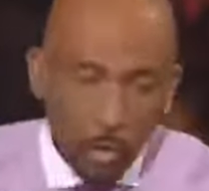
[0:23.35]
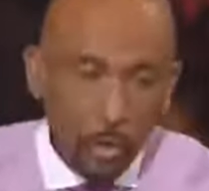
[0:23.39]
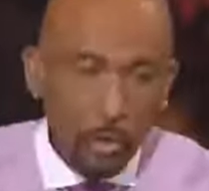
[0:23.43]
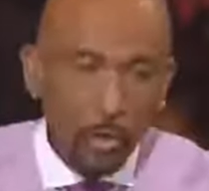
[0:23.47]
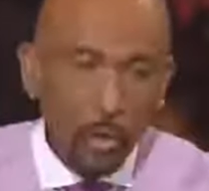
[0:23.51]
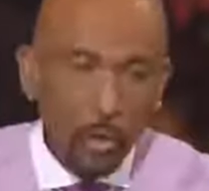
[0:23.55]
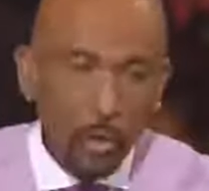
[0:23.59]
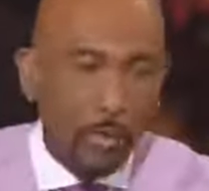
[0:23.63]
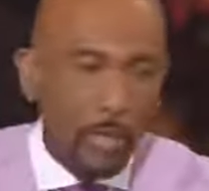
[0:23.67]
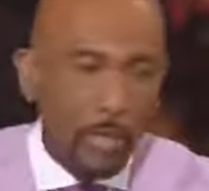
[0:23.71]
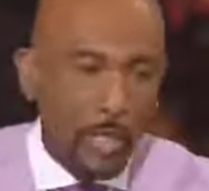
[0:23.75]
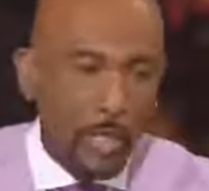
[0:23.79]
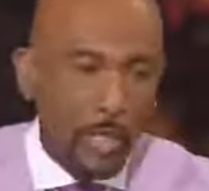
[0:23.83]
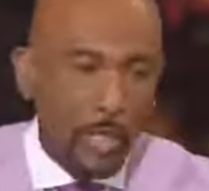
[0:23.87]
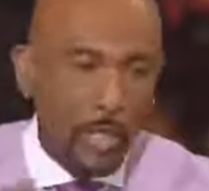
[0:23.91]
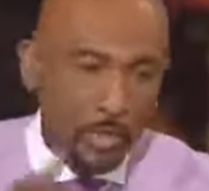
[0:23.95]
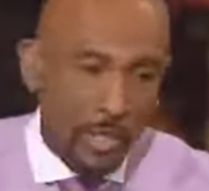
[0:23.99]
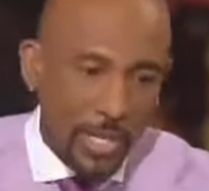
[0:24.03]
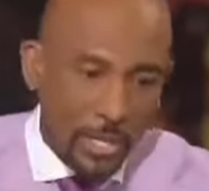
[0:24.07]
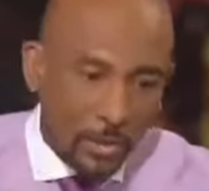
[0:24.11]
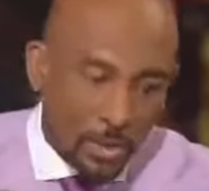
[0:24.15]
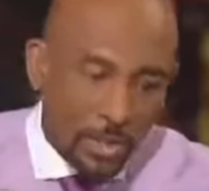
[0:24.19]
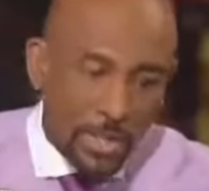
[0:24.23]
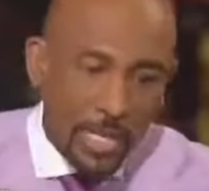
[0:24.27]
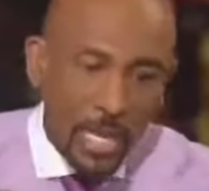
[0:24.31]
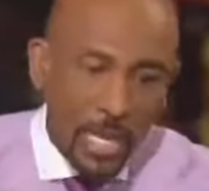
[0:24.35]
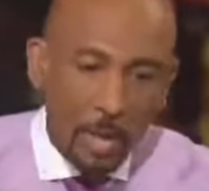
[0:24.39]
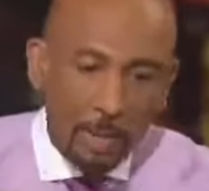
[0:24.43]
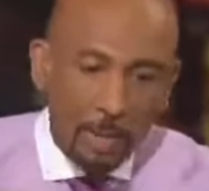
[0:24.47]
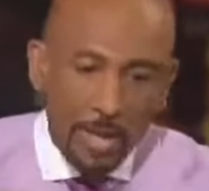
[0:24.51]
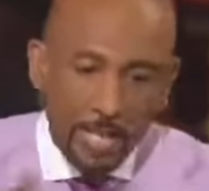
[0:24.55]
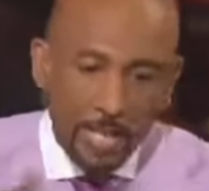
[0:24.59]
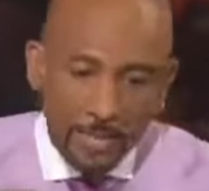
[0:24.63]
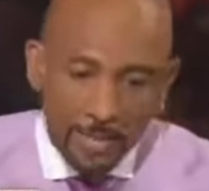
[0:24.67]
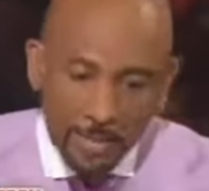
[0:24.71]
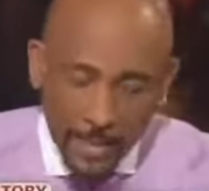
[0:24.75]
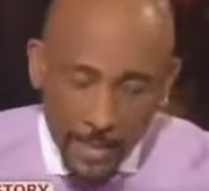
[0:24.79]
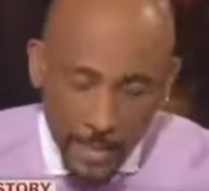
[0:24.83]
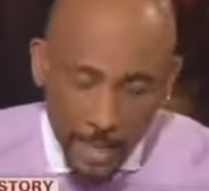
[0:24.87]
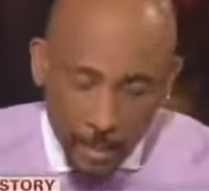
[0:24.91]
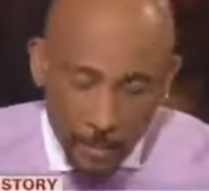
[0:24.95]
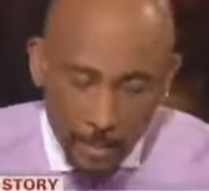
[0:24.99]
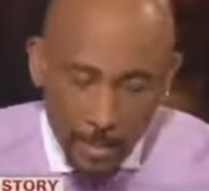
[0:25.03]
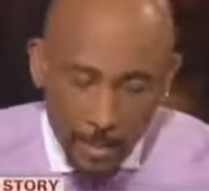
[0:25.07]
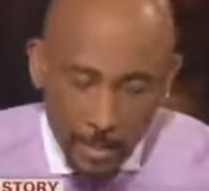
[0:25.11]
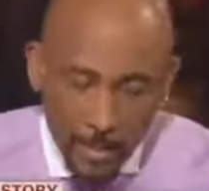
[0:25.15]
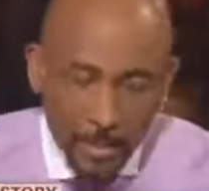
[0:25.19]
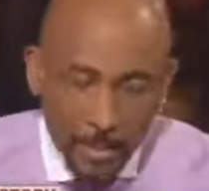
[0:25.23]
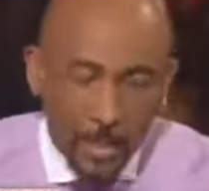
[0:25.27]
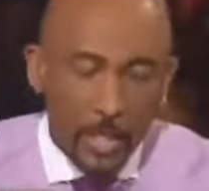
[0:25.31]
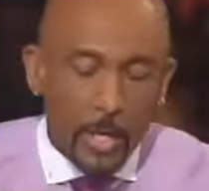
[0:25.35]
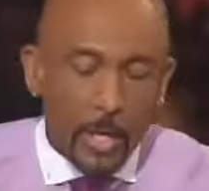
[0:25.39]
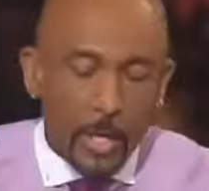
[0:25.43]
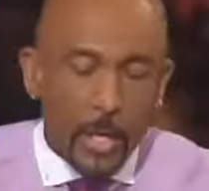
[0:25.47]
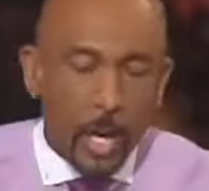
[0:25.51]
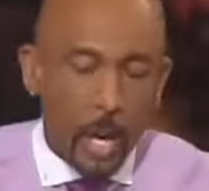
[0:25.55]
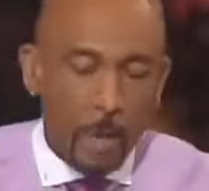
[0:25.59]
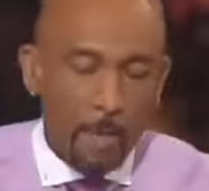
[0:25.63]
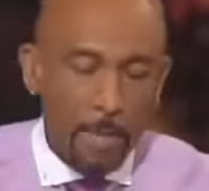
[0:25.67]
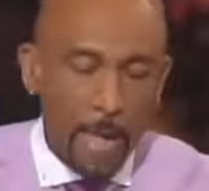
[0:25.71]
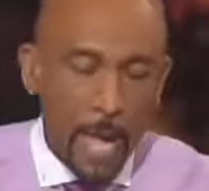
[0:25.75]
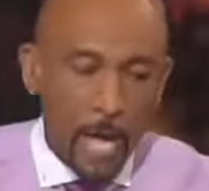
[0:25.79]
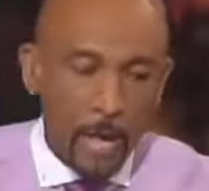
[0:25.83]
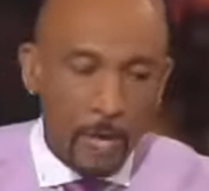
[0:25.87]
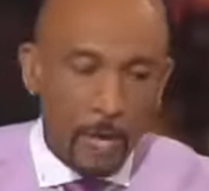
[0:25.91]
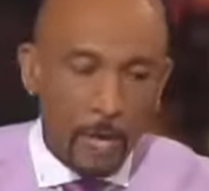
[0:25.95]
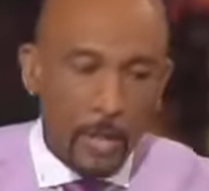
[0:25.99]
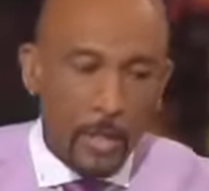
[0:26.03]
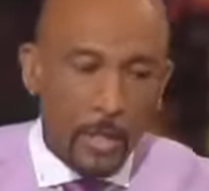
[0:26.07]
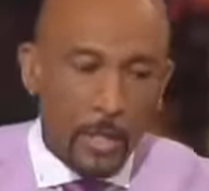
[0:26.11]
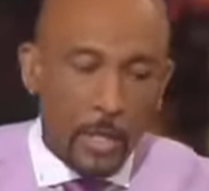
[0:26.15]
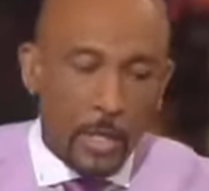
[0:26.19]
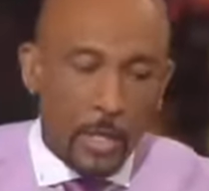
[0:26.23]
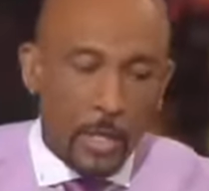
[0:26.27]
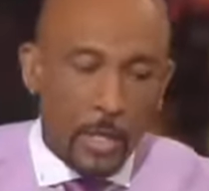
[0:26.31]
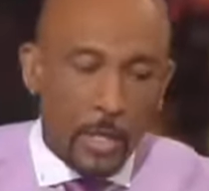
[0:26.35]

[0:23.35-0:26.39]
do so because yesterday I made a statement about